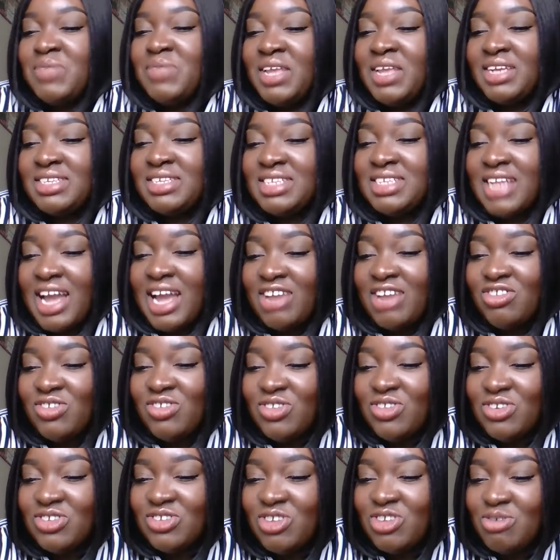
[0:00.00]
/ you
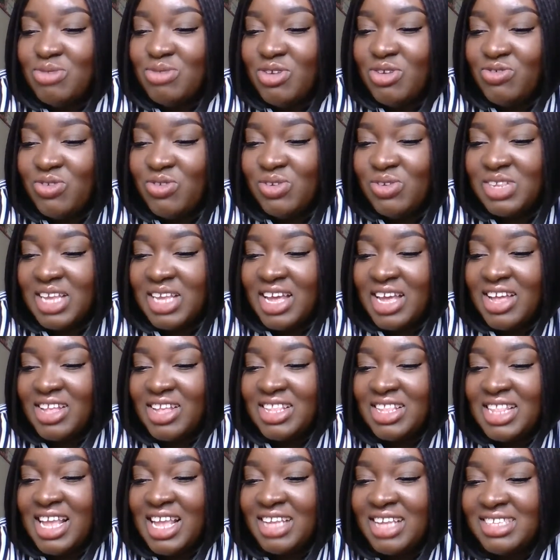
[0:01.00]
look so beautiful,
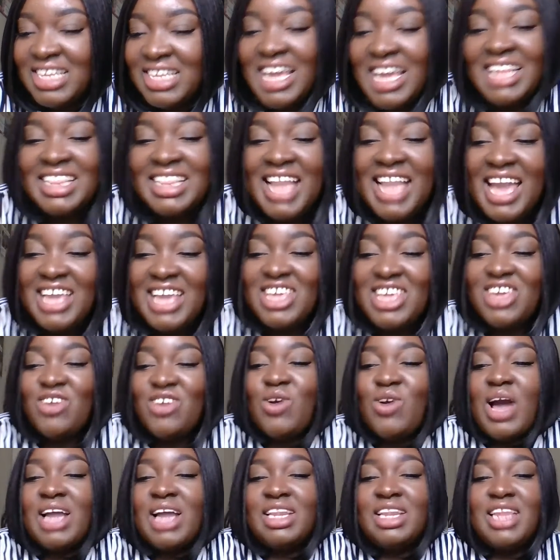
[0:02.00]
Delle. Thanks. Thank
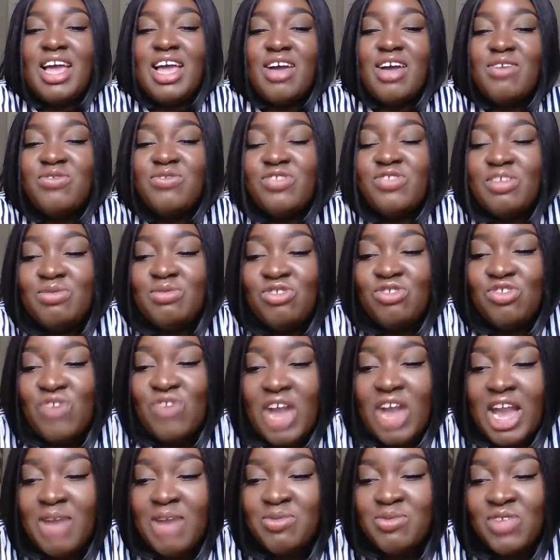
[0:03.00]
you. I love some
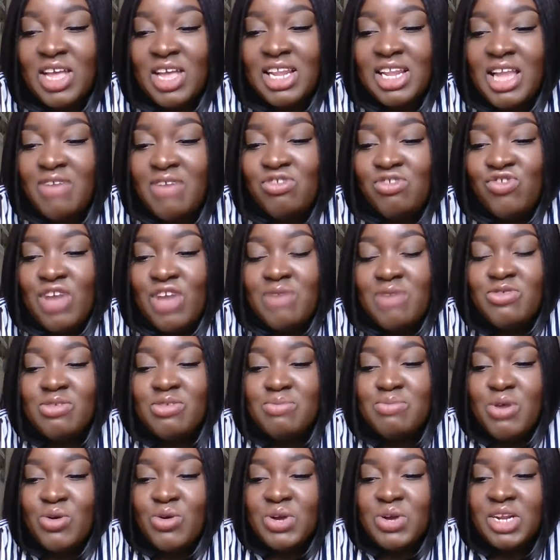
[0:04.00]
stripes. I love stripes
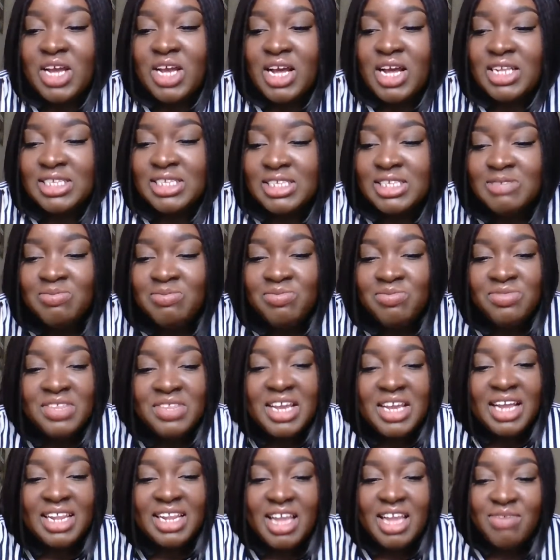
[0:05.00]
and polka dots.
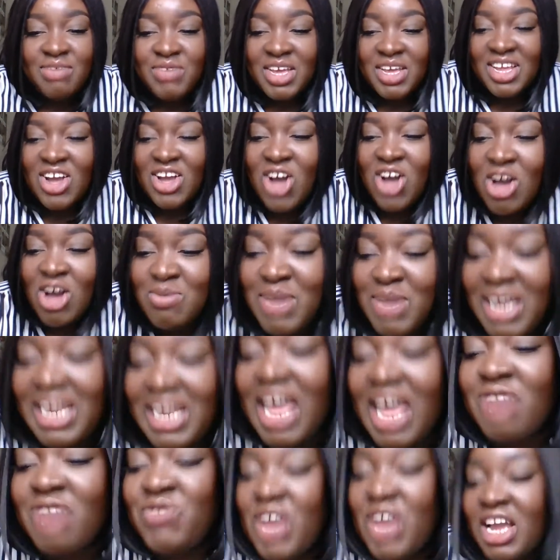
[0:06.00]
I love it. All my
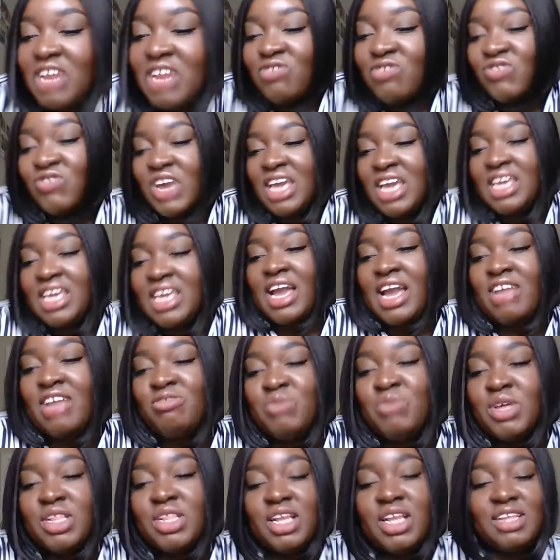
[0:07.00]
life I had to fight,
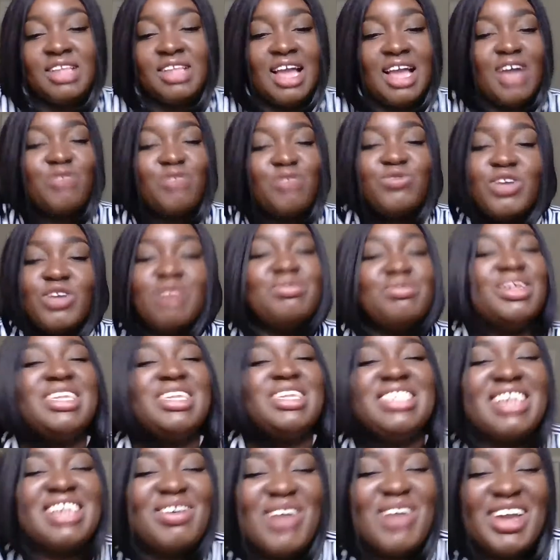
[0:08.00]
Yasmin. That's how I felt
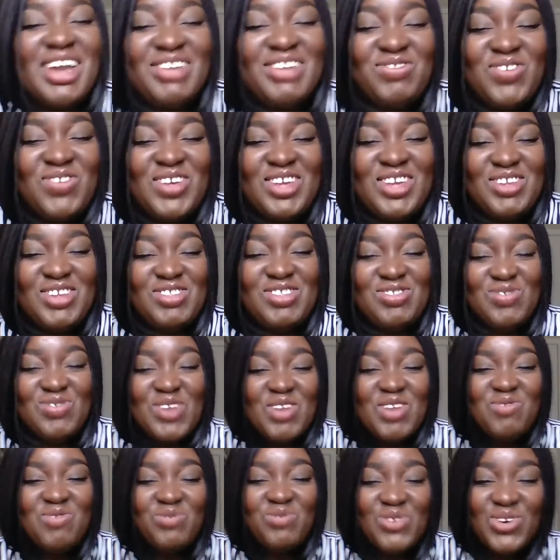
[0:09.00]
when
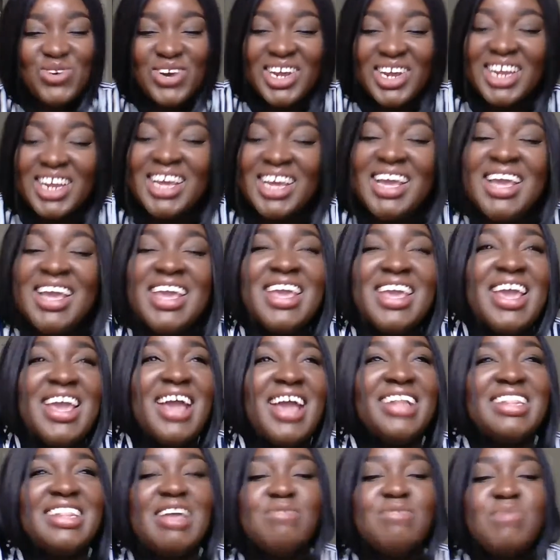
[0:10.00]
24.
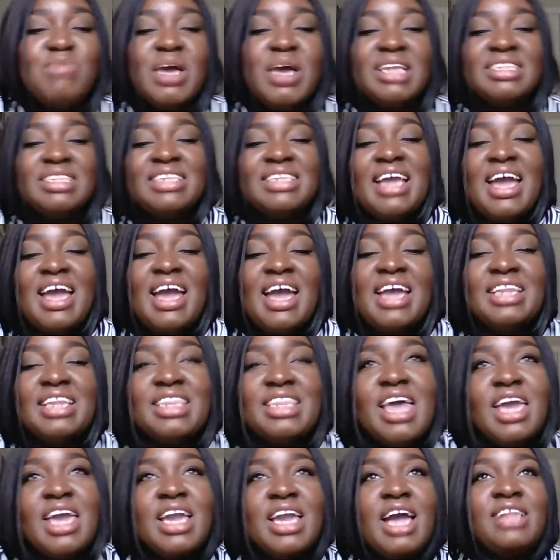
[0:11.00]
And then my dad,
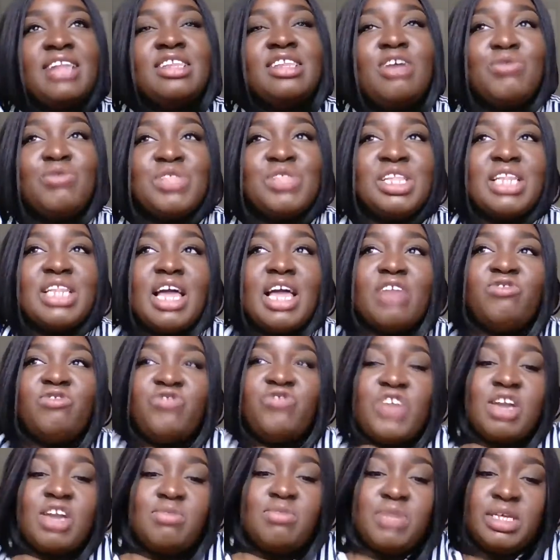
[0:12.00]
like, I dealt with a lot of
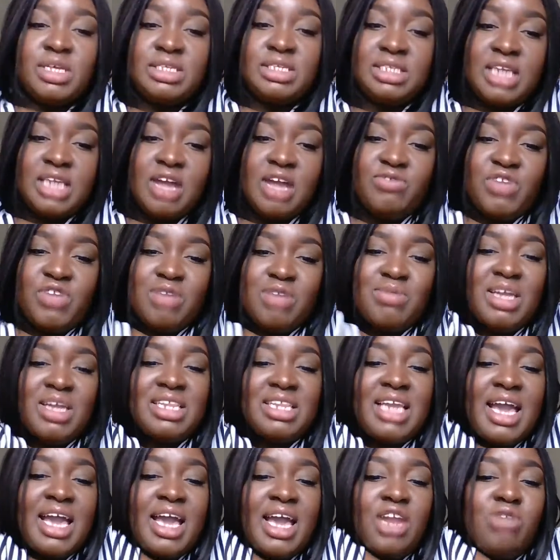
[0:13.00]
family stuff, like my
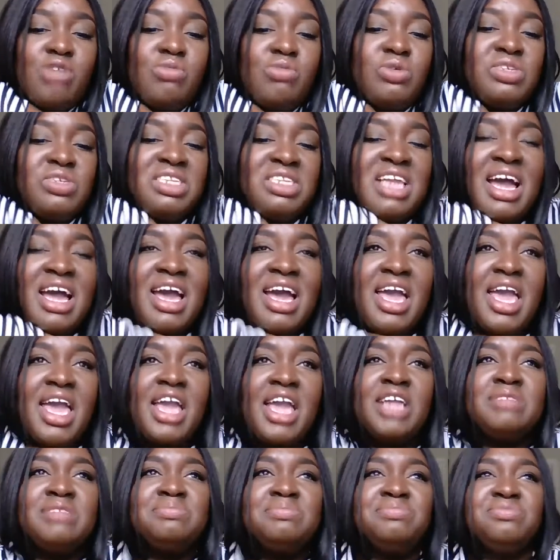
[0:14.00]
dad almost
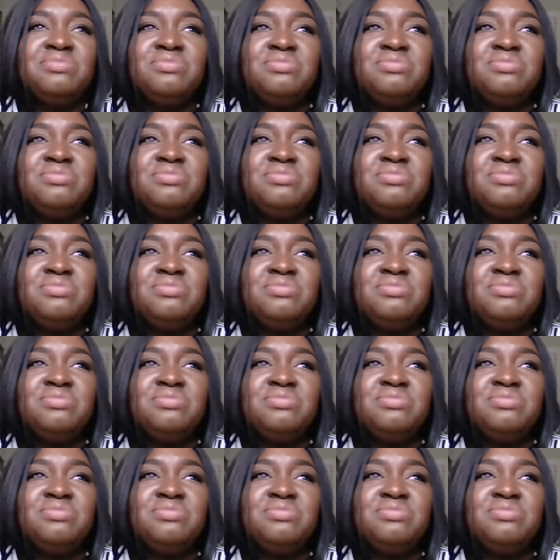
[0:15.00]
dying